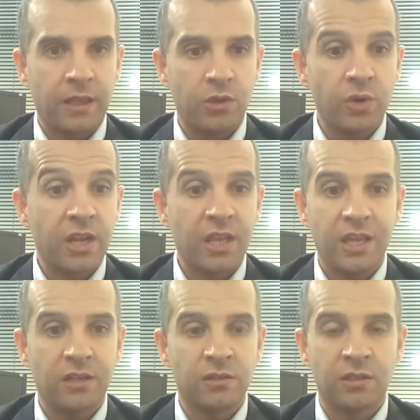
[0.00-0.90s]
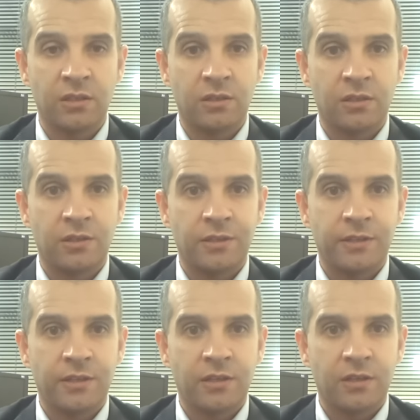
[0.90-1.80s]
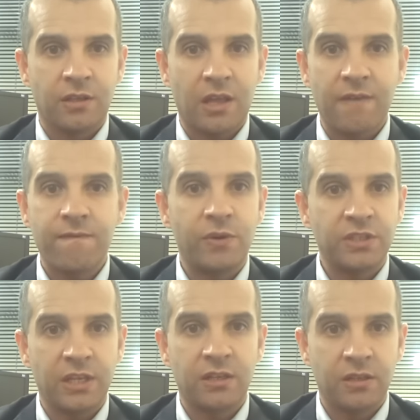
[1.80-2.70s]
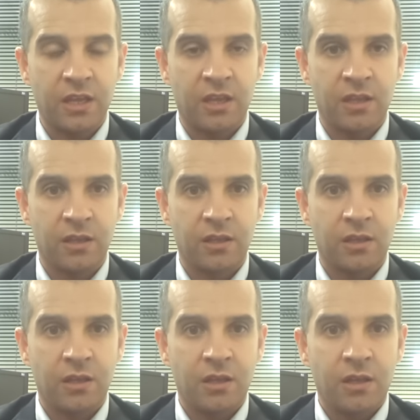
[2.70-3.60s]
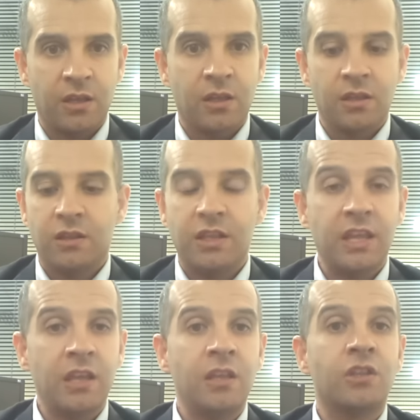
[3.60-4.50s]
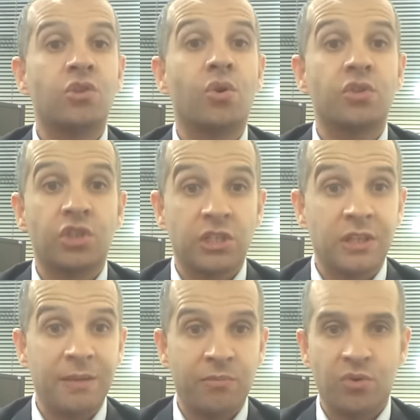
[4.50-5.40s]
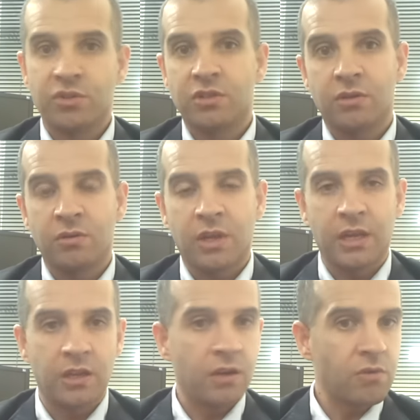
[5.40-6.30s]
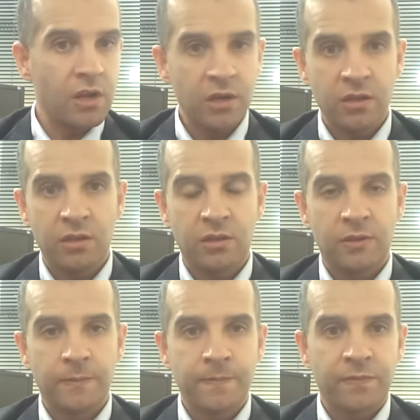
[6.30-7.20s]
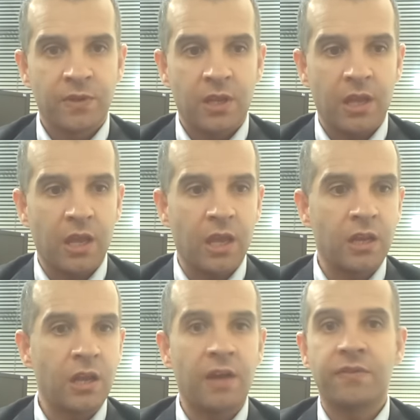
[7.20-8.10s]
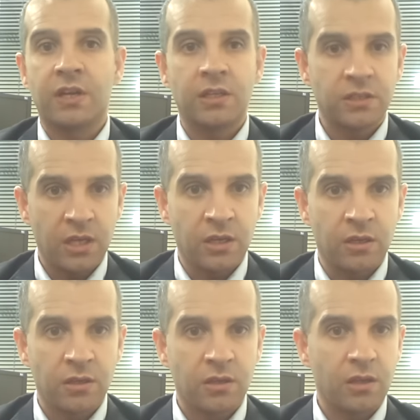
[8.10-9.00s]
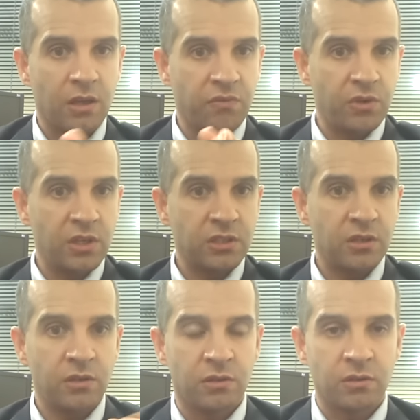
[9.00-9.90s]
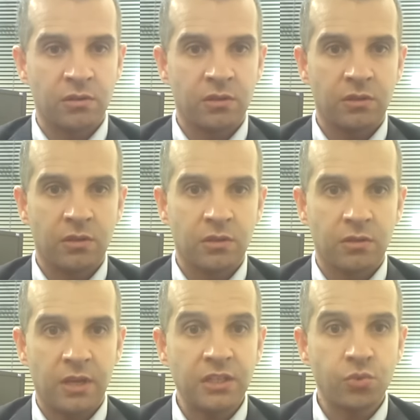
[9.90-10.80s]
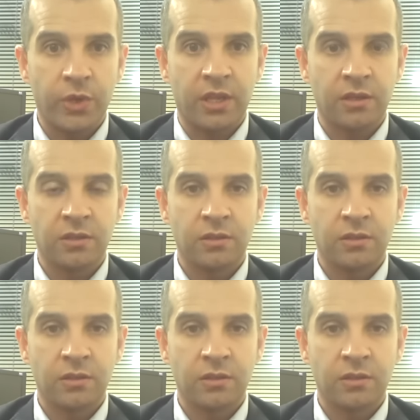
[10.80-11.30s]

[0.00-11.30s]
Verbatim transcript: you were killed every single day. They tortured them also in Iraq and Afghanistan. A few days ago, last week,